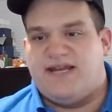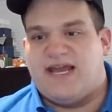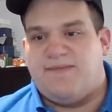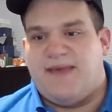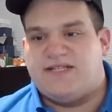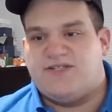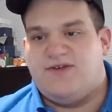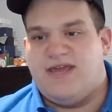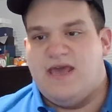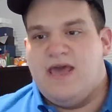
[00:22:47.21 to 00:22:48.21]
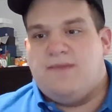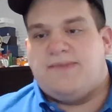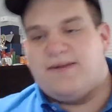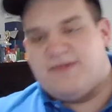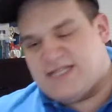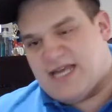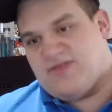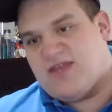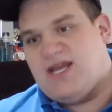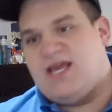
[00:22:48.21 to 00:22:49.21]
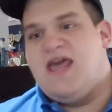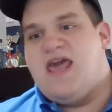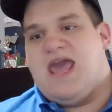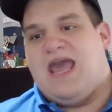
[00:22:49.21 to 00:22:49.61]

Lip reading: Hideki Matsui, bottom of the 10th inning,